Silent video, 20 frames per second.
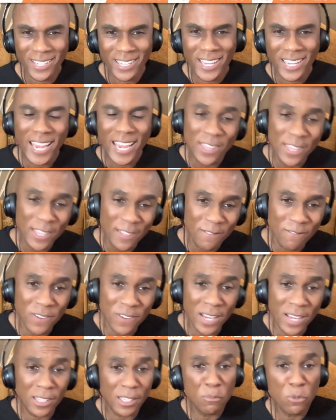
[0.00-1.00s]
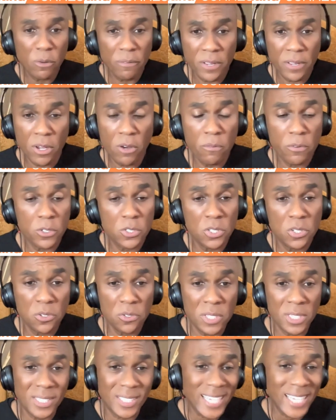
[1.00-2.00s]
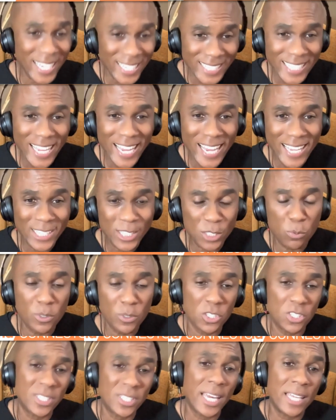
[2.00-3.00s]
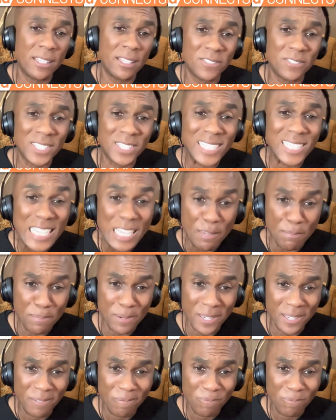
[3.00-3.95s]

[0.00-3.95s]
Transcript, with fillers: And then finally moving over to the second S, which is that of sleep,